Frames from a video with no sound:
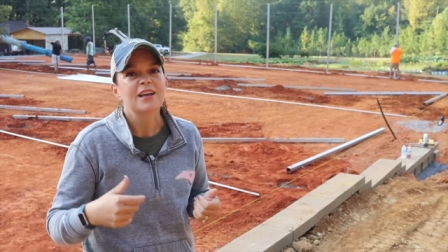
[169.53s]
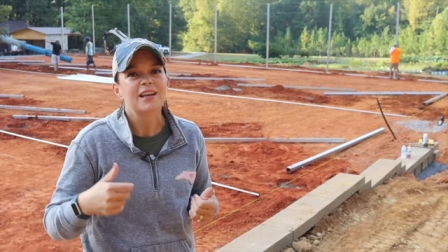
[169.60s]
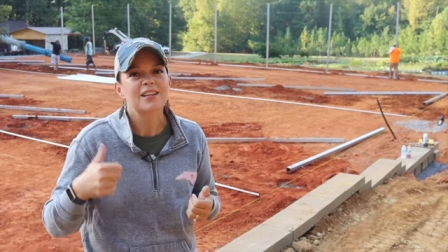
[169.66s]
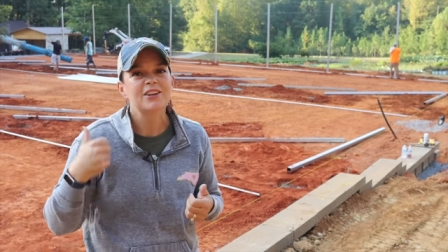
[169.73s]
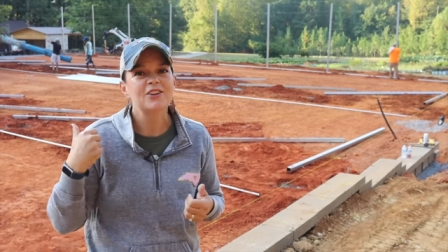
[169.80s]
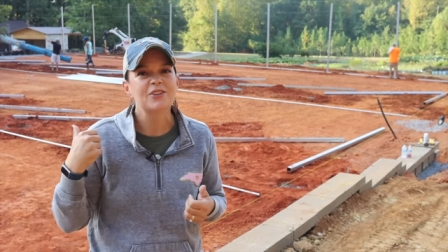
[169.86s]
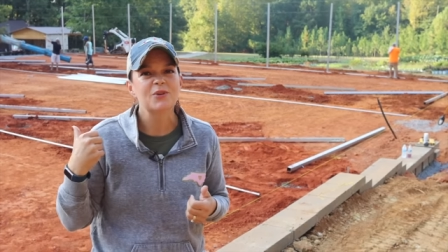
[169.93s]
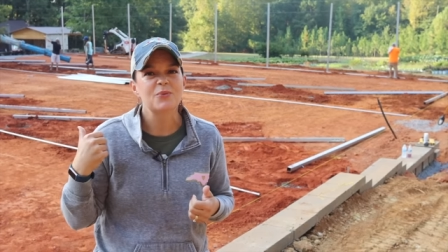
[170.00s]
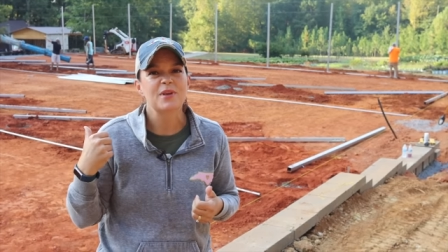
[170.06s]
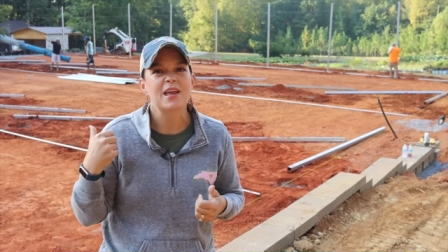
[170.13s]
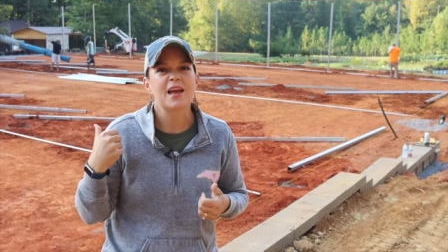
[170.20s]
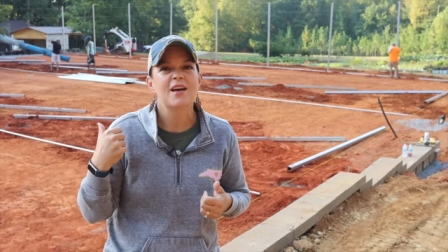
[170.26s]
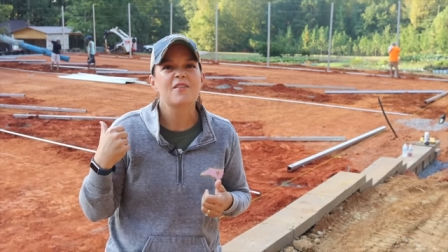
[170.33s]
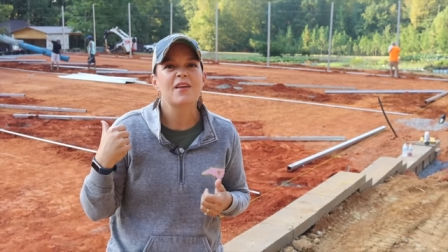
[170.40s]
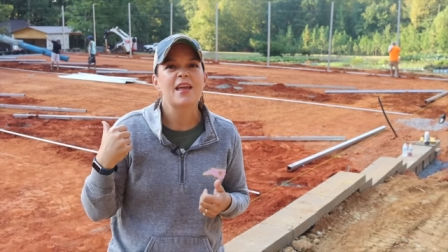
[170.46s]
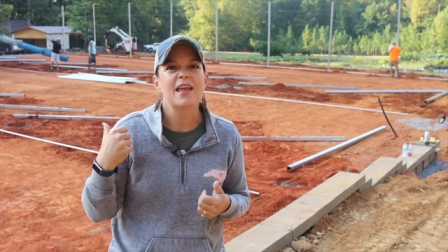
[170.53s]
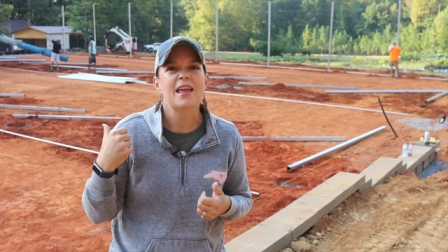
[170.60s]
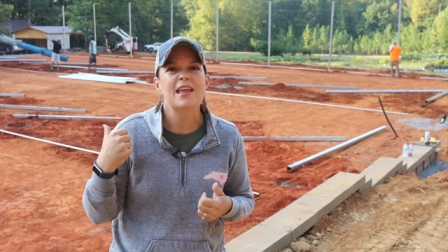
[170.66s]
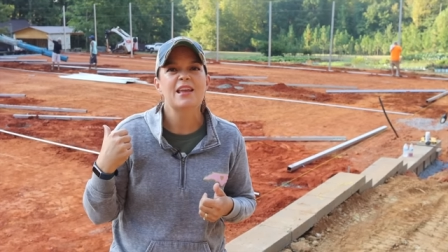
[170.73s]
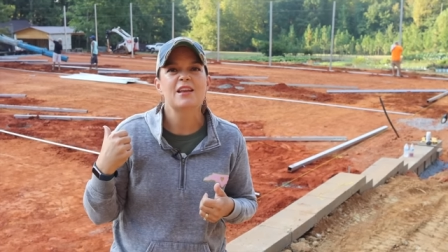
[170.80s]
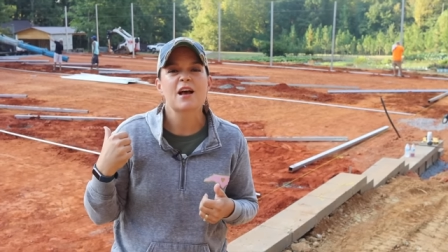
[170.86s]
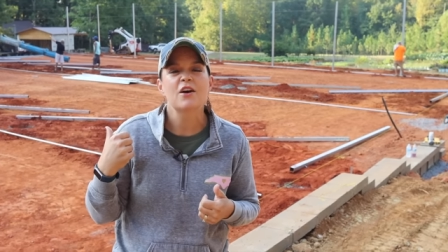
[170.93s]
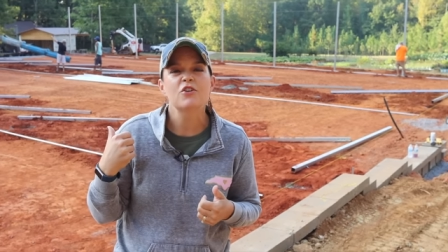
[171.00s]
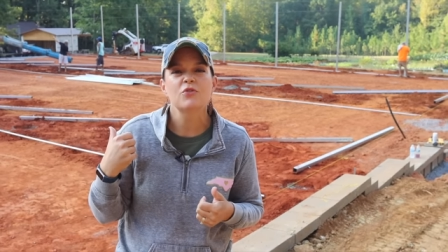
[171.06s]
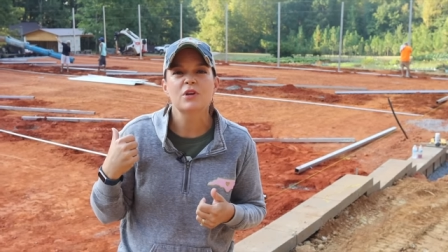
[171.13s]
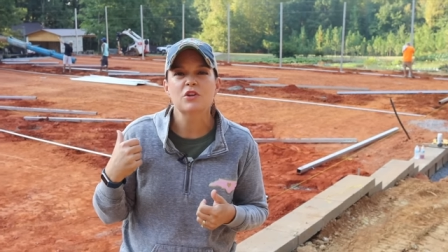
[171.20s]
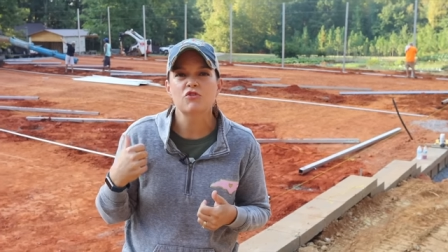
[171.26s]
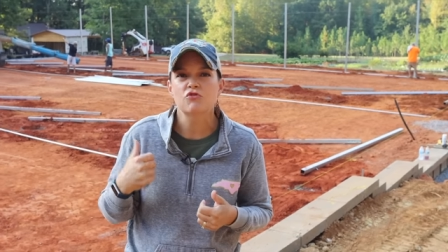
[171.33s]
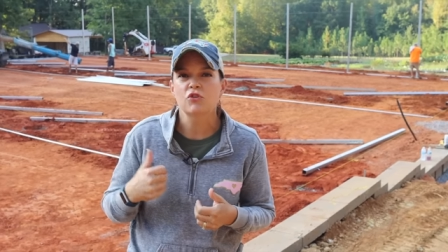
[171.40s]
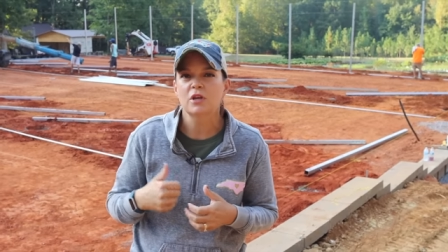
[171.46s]
Clearly we have a
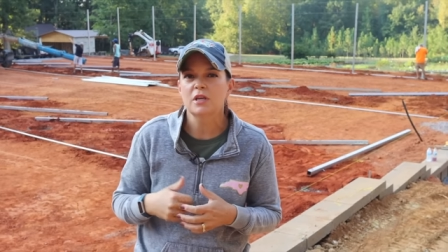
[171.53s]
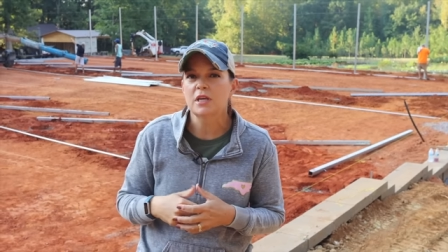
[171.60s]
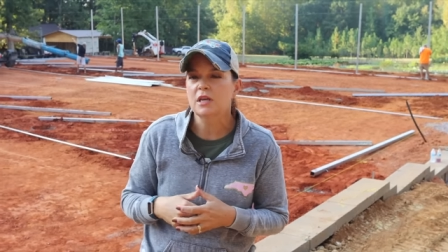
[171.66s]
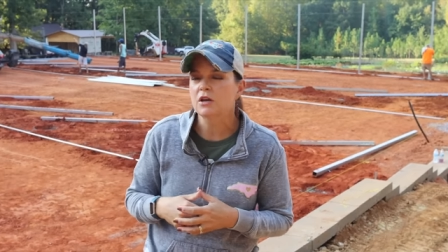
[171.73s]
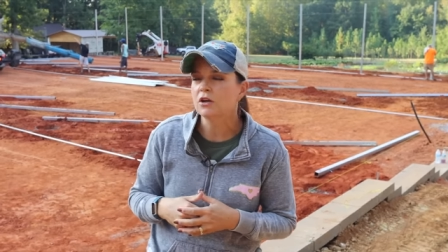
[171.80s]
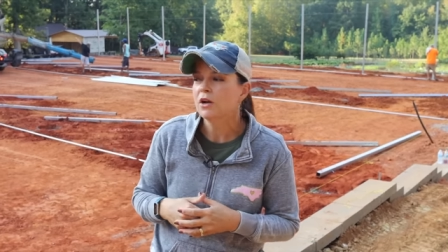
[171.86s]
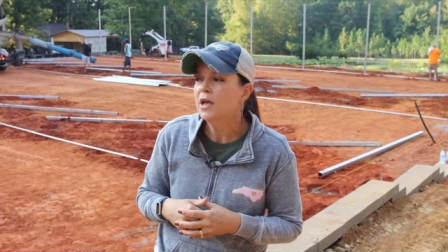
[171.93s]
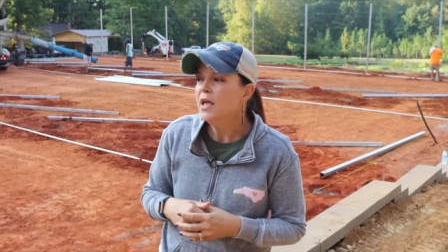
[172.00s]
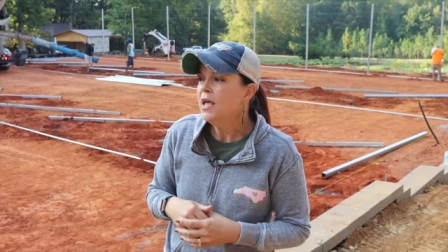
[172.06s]
concrete truck here,